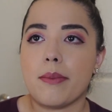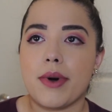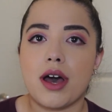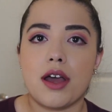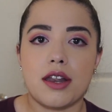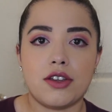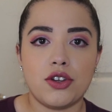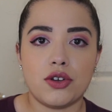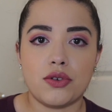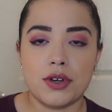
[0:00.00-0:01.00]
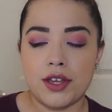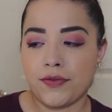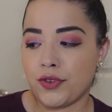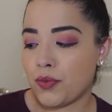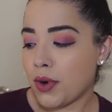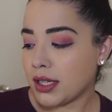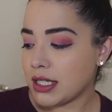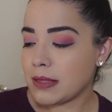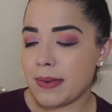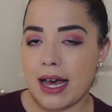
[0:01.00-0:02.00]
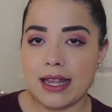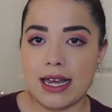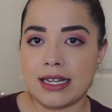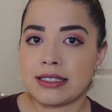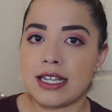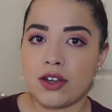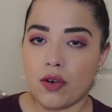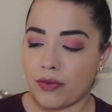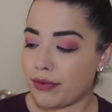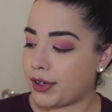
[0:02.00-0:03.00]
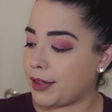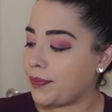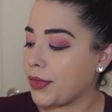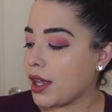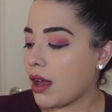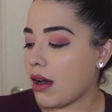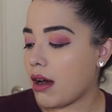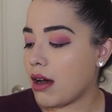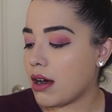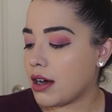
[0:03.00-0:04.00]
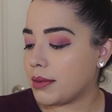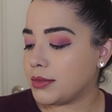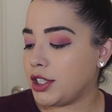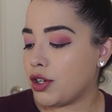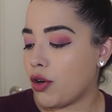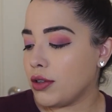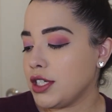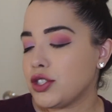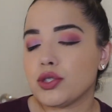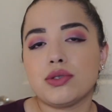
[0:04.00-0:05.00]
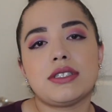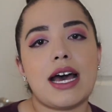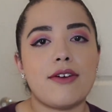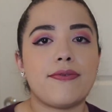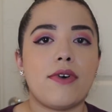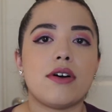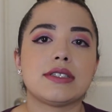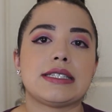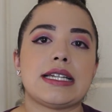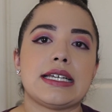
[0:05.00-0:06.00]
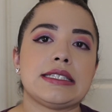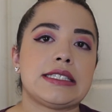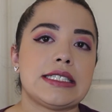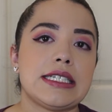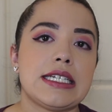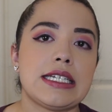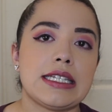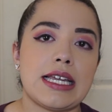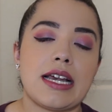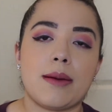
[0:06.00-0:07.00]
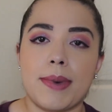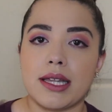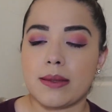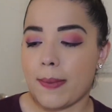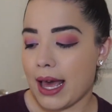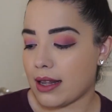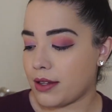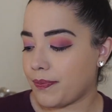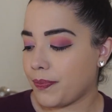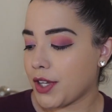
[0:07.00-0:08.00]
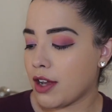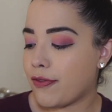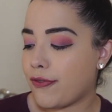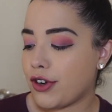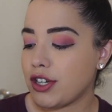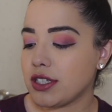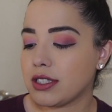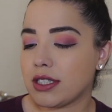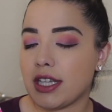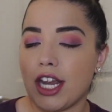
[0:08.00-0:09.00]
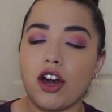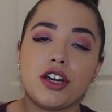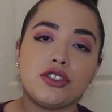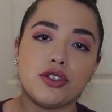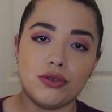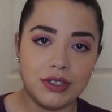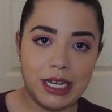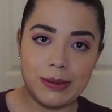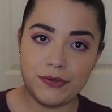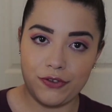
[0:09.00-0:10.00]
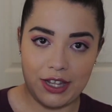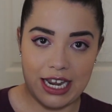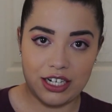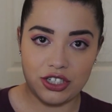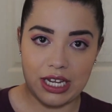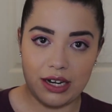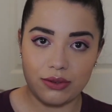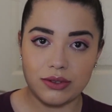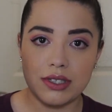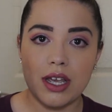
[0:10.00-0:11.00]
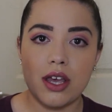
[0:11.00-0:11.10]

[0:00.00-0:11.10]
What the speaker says: but you know, if you want this palette, I say go for it. The only two downfalls that I didn't like about the palette. First, there are no names for the eyeshadows.